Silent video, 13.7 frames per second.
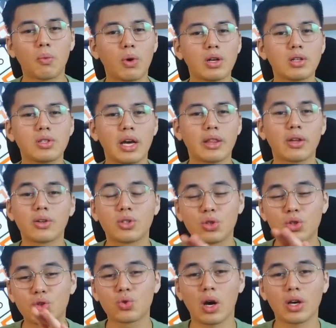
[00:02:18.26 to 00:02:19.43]
work together to
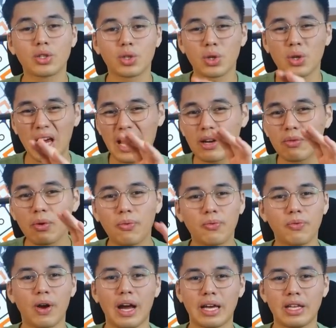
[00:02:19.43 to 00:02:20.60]
structure and
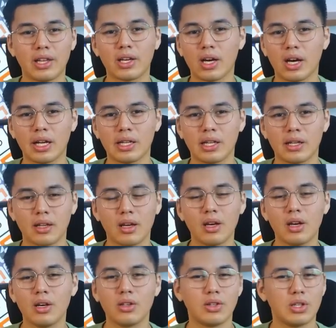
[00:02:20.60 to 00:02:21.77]
refine the content.
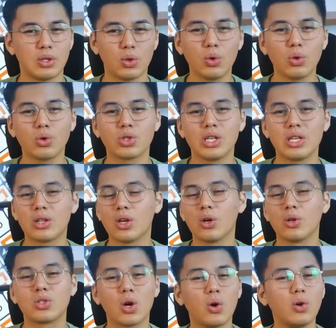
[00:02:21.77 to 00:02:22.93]
The Google Sheet
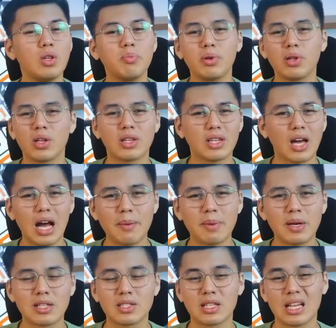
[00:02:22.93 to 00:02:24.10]
nodes only pull in
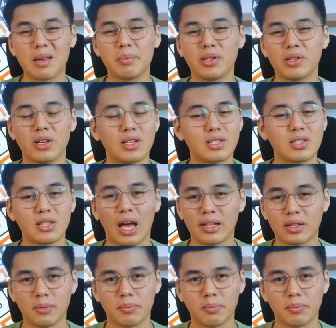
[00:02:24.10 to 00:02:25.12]
topics labeled as not